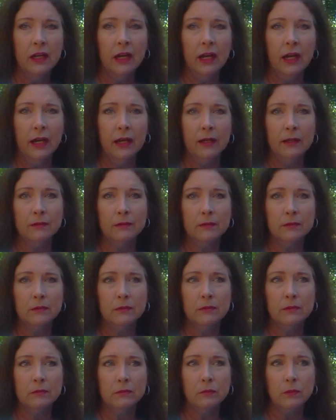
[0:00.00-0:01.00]
uh,
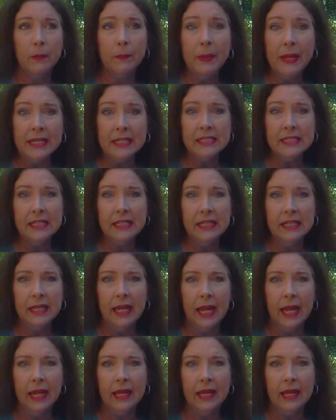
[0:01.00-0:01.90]
repenting,